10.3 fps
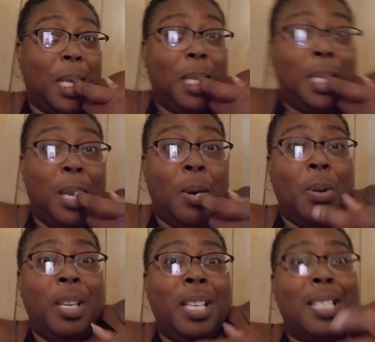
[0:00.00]

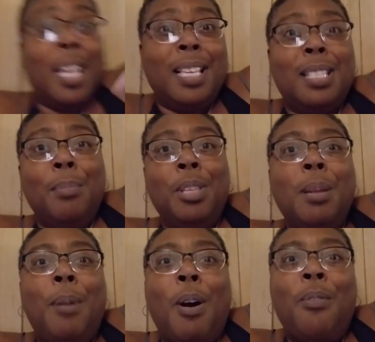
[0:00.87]
So it's like something
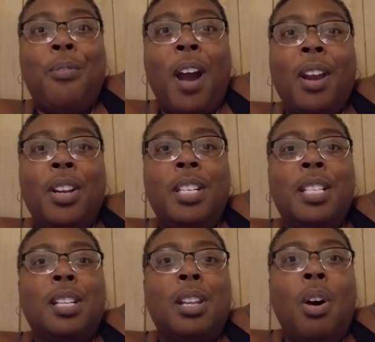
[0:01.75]
about fire
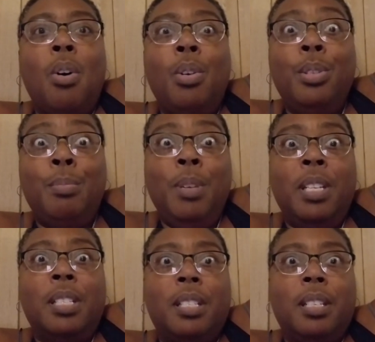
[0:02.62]
just lulls me
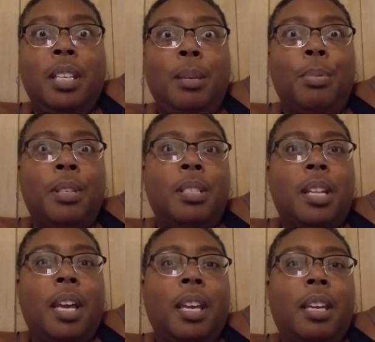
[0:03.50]
to sleep. It's
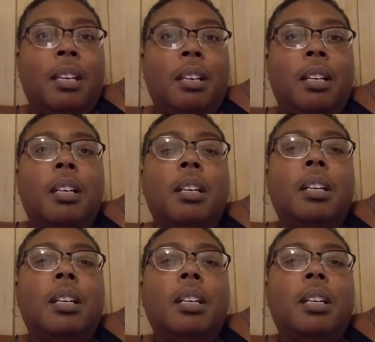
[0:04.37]
like, so